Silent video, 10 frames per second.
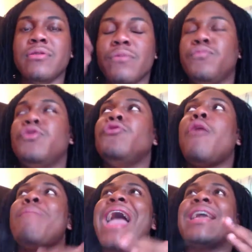
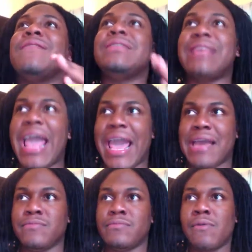back in the
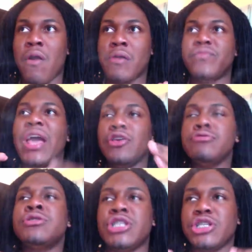day, they
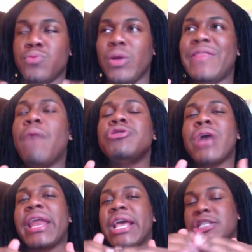used to, when they would
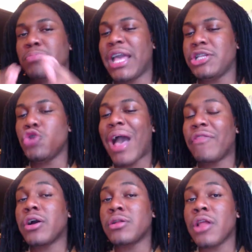try to explain to you why
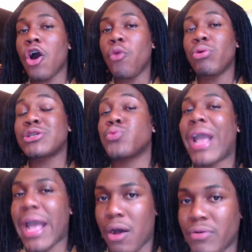the globe was
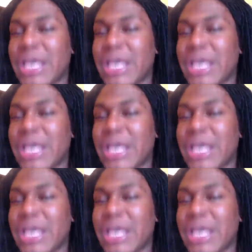round.